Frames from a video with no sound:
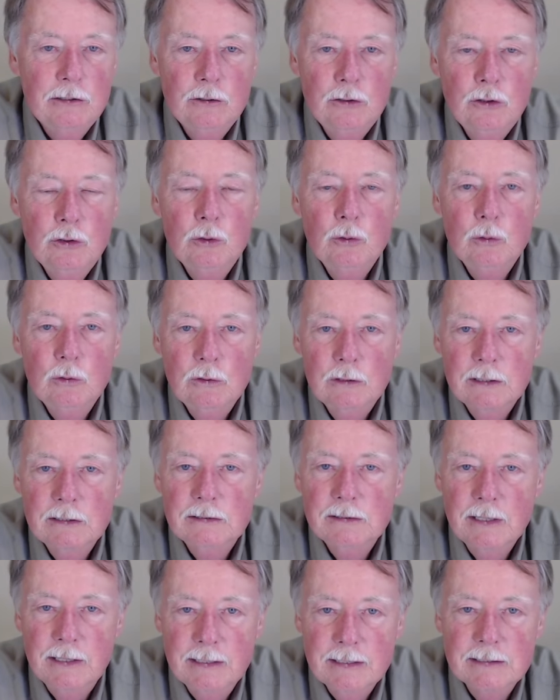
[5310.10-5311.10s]
do
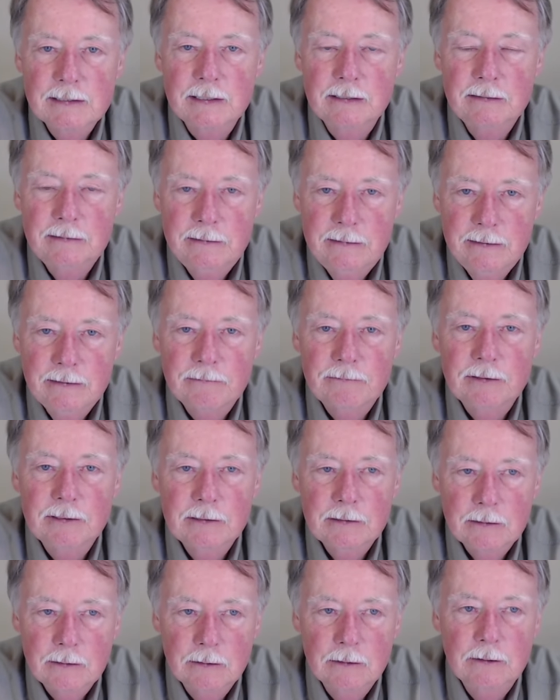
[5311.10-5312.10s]
is, is a
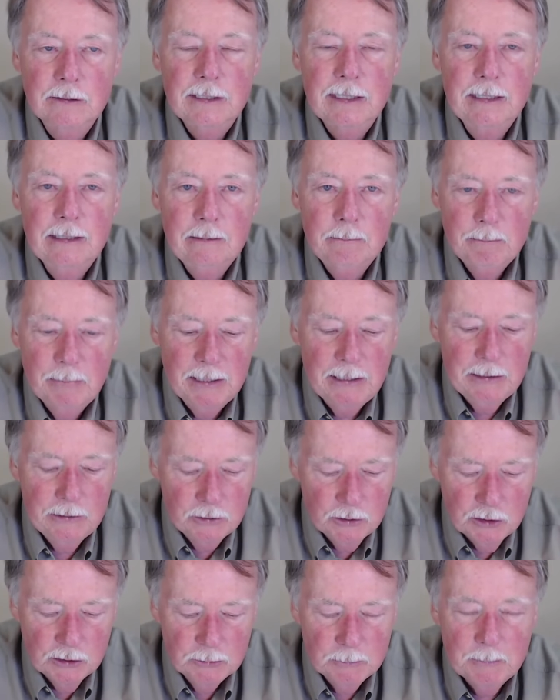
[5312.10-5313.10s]
different looking piece
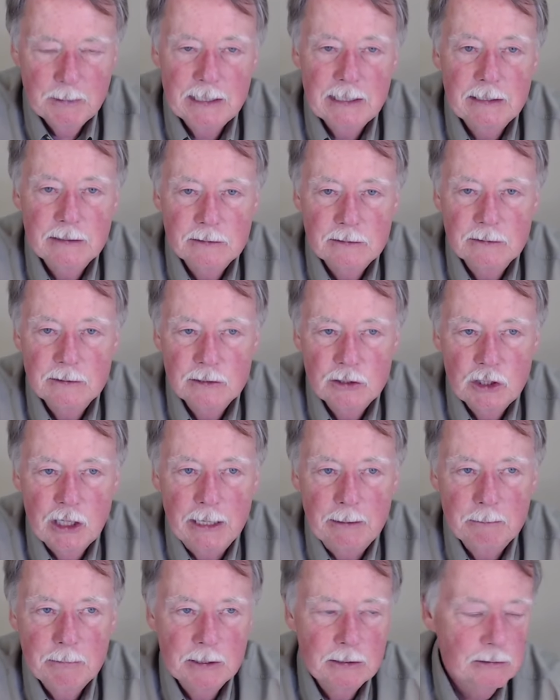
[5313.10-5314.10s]
just because of the
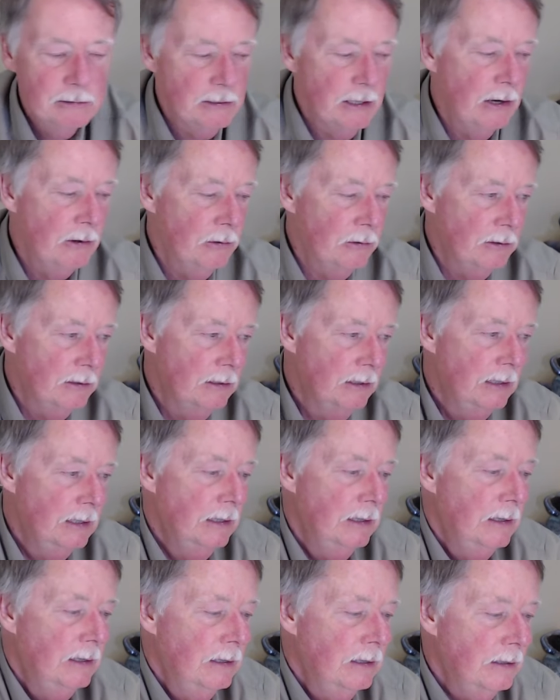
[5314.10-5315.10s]
shape of the stone.
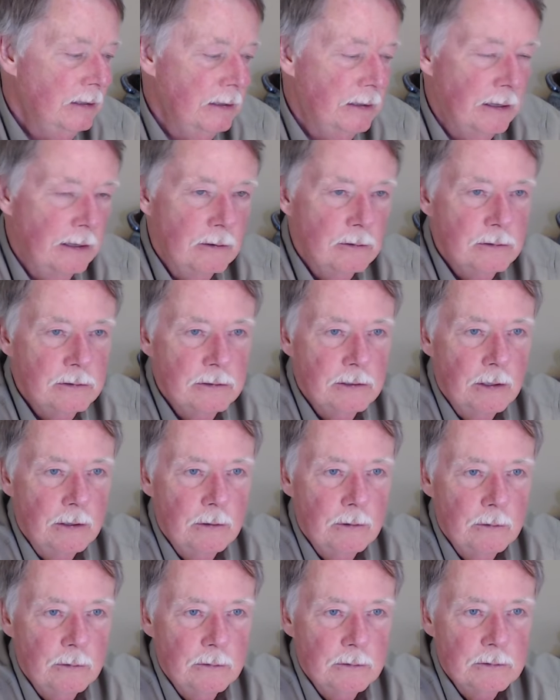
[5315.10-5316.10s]
You know,
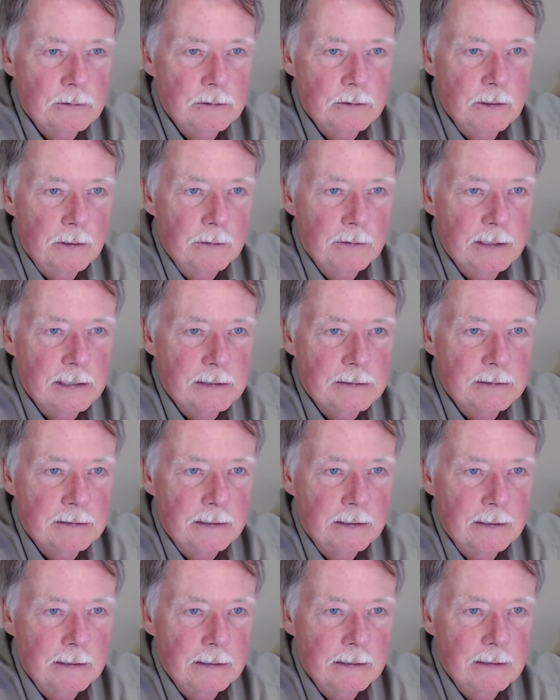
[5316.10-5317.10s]
so, so it's
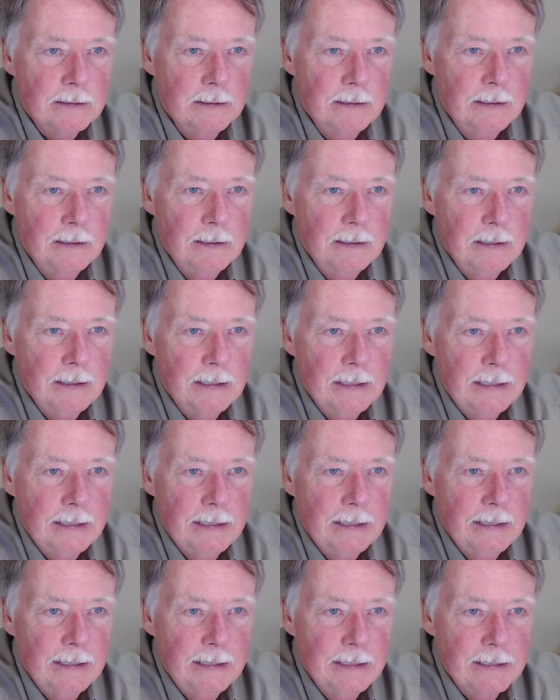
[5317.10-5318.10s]
a,
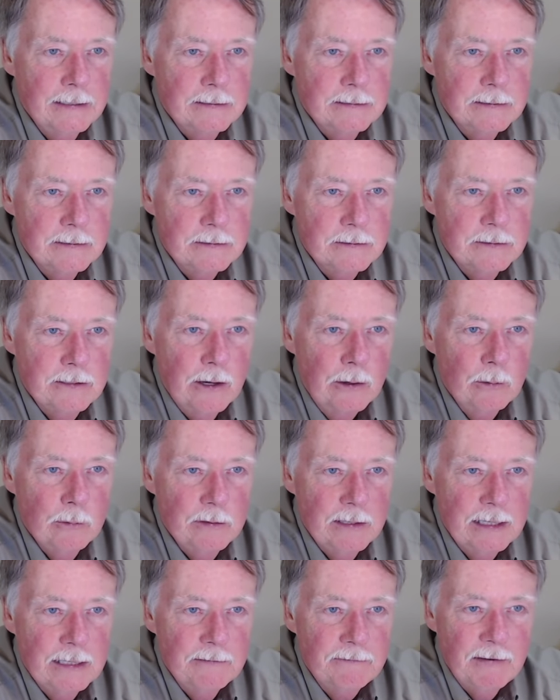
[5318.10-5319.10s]
it's a stone
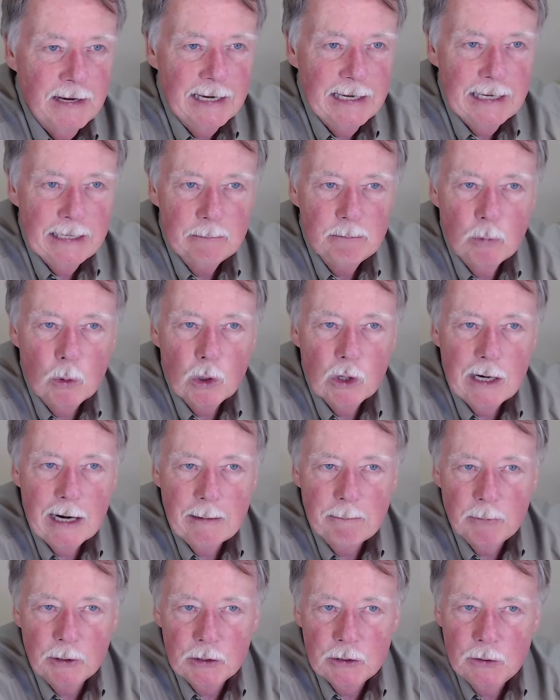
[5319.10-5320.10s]
that if I had more
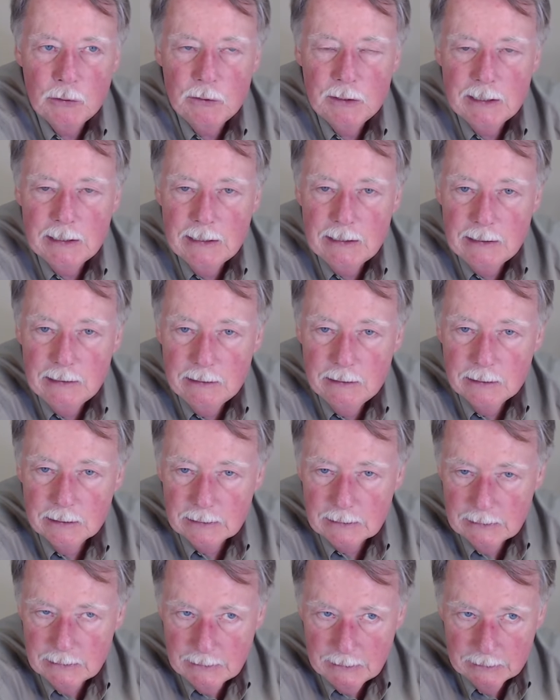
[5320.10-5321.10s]
opportunity to
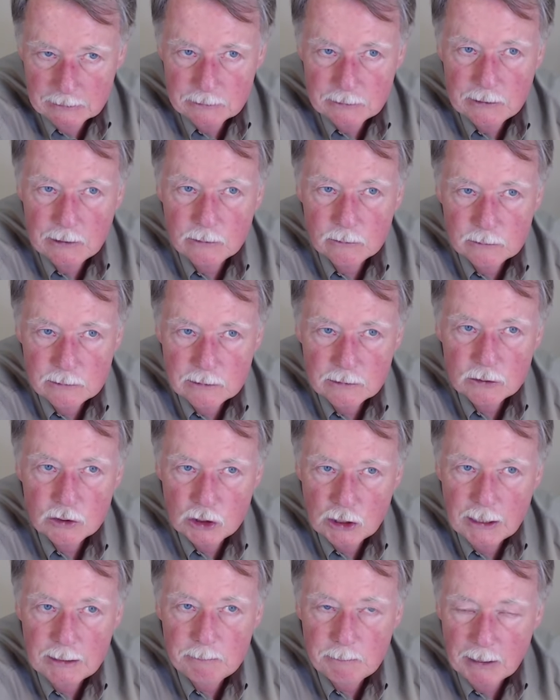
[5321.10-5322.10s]
cut stones this
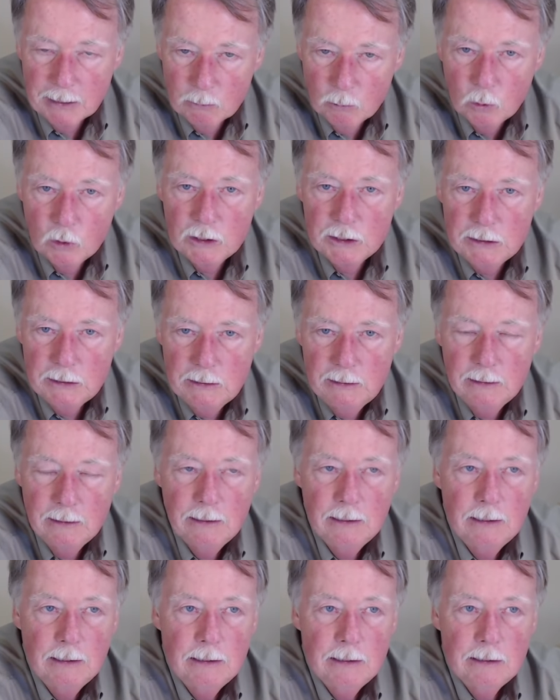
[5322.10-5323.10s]
shape, I would.
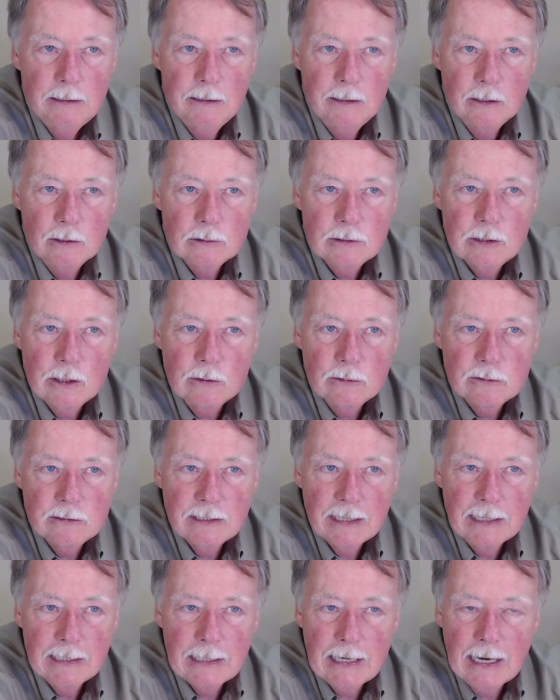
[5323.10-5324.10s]
You know, stones like